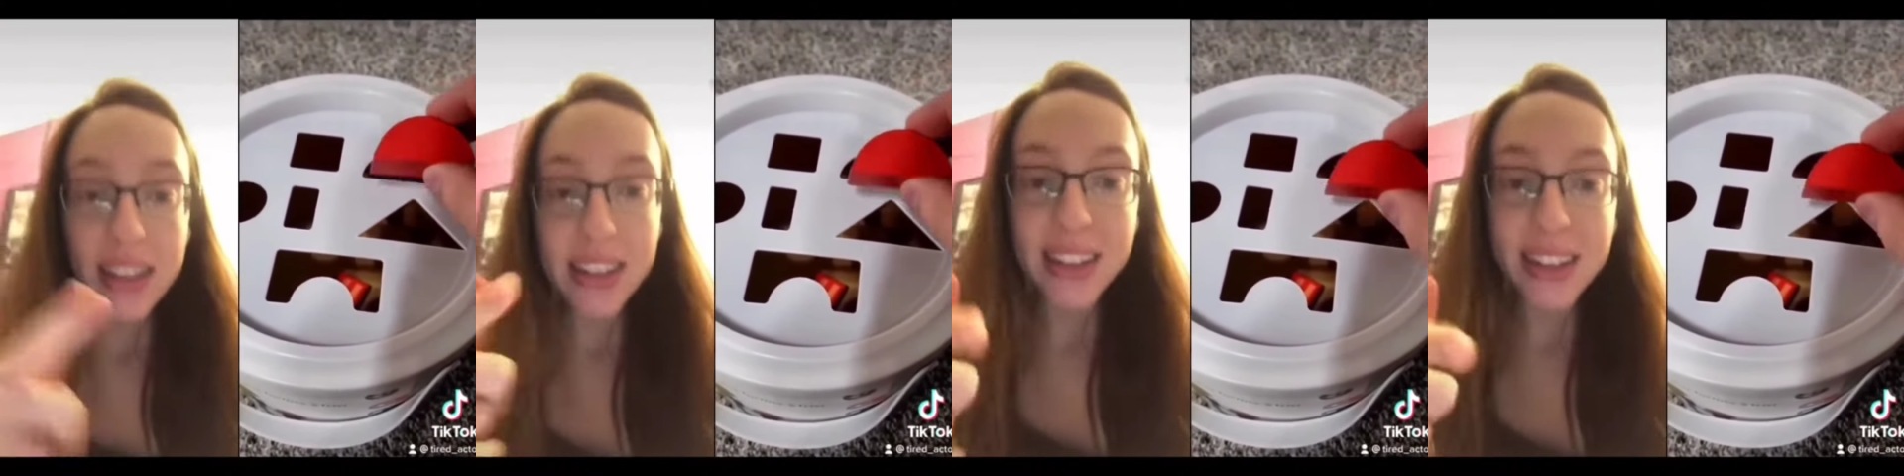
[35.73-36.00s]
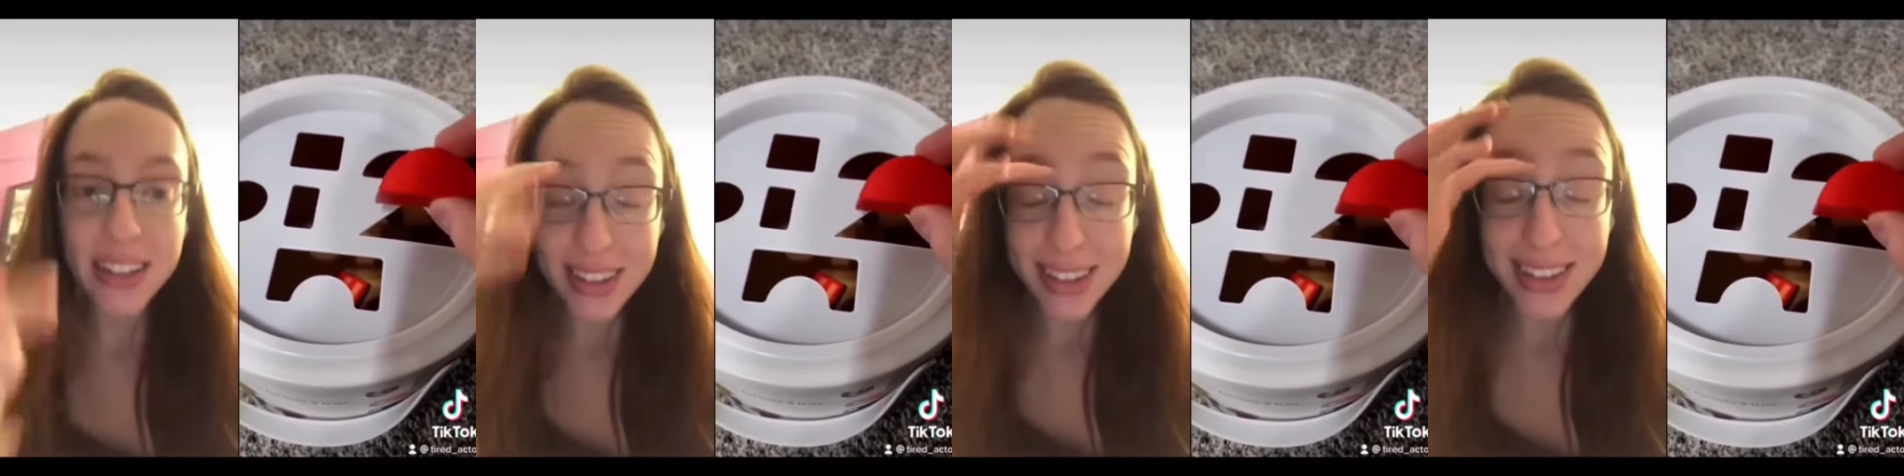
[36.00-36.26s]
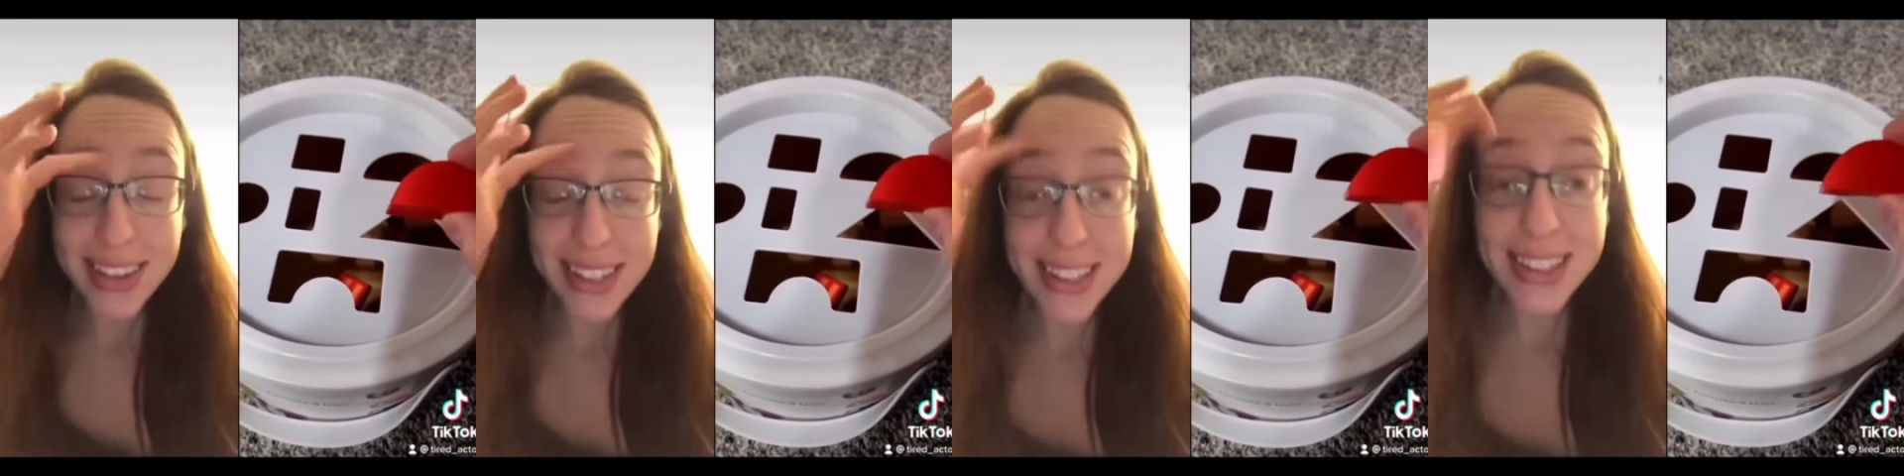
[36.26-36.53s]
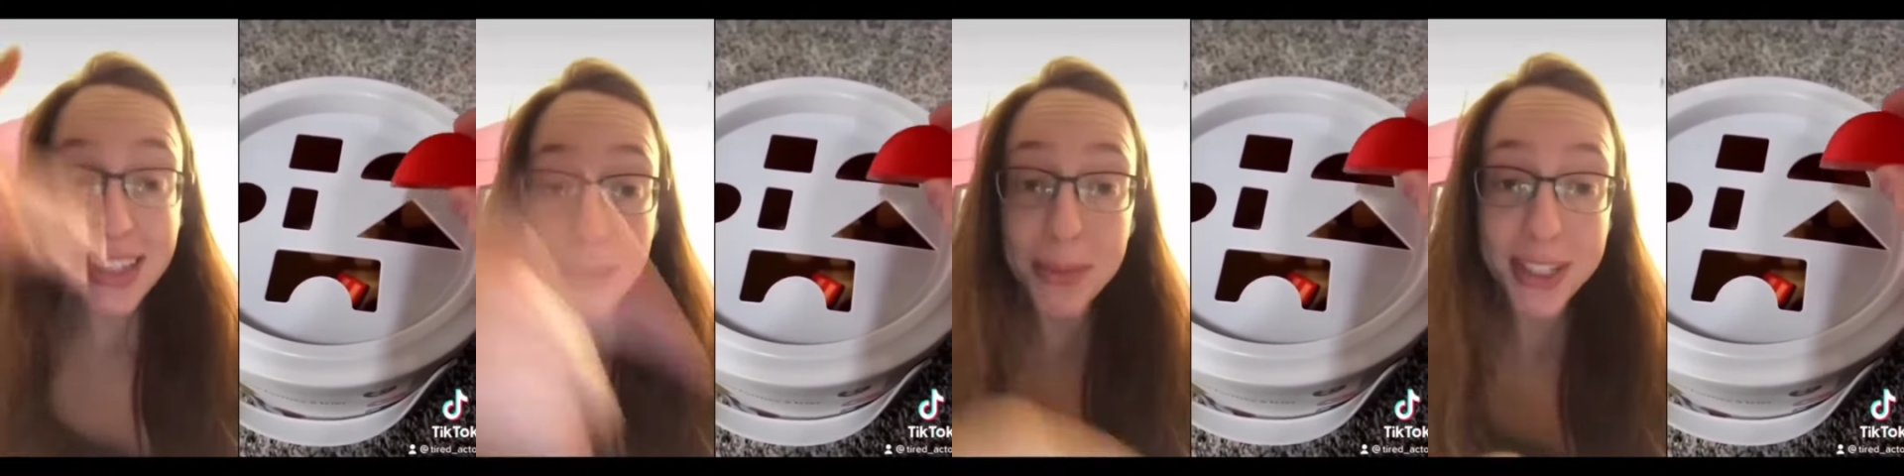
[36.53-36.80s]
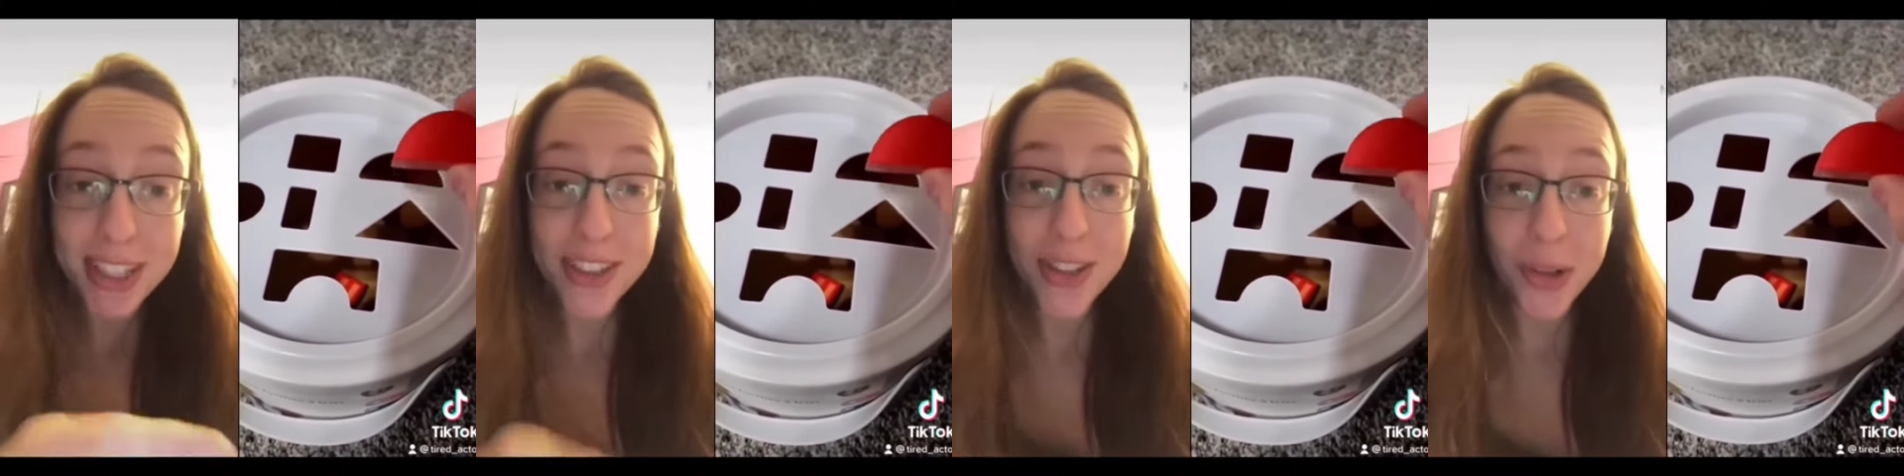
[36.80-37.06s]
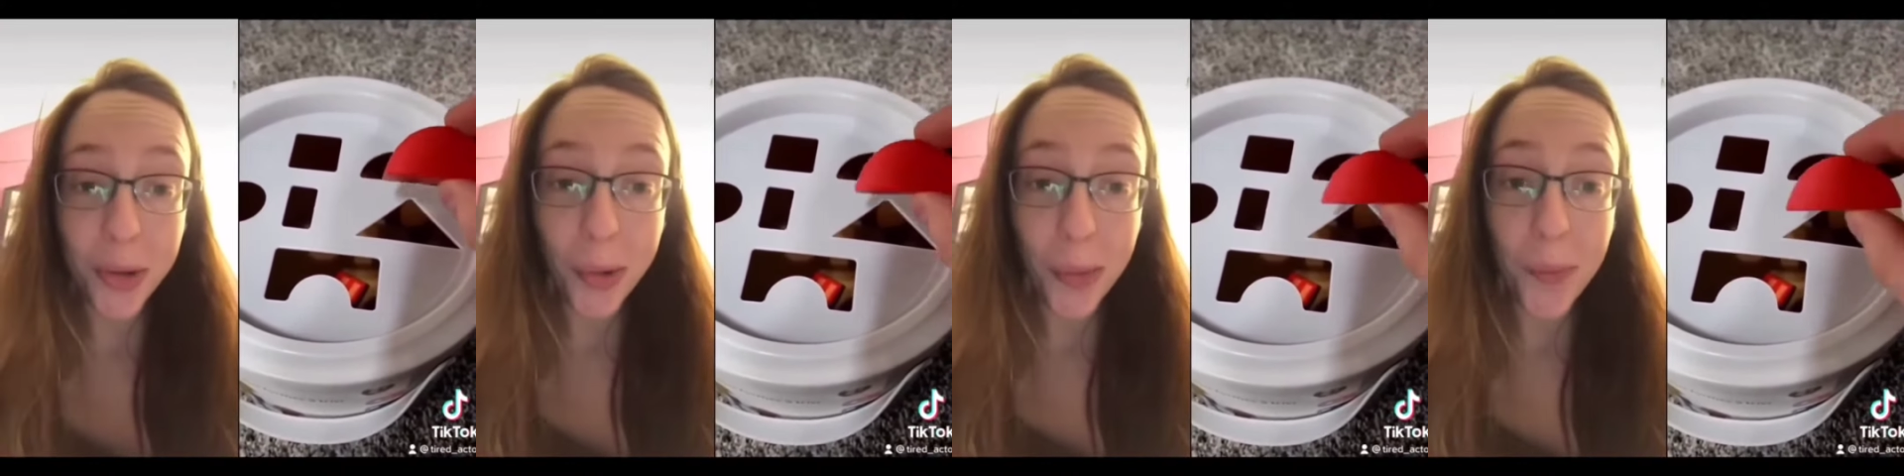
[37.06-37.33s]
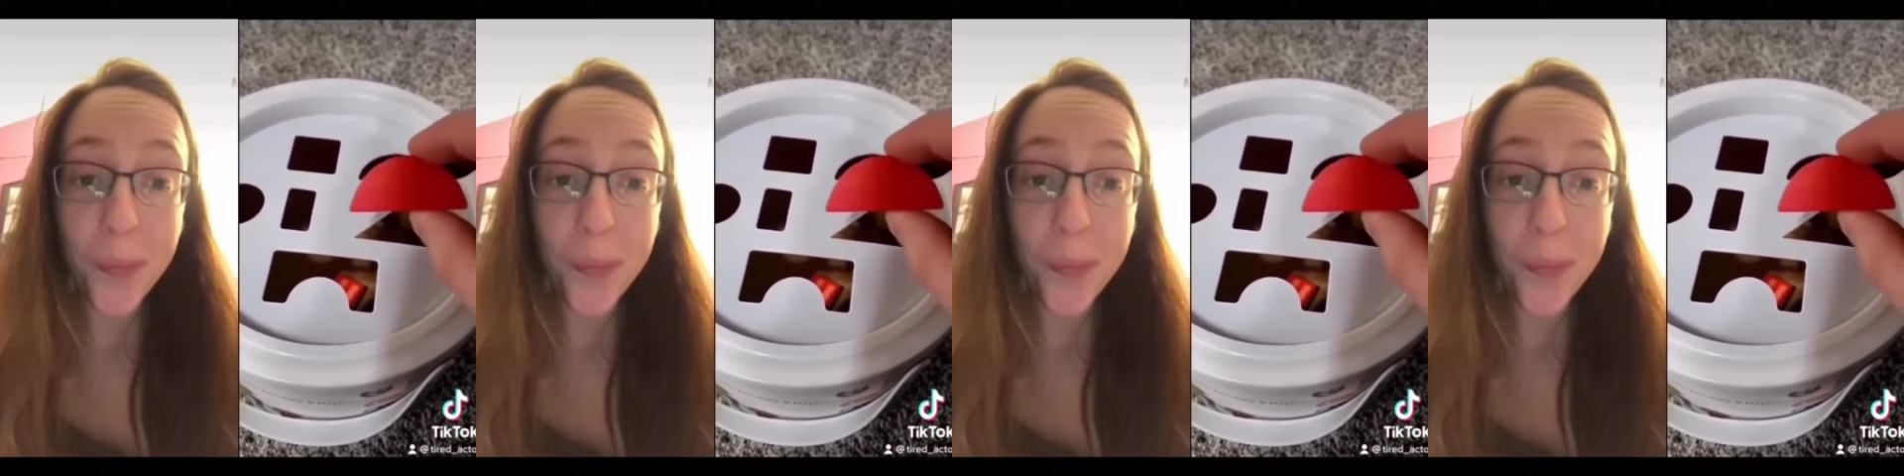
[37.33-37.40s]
that would fit the, the semicircle?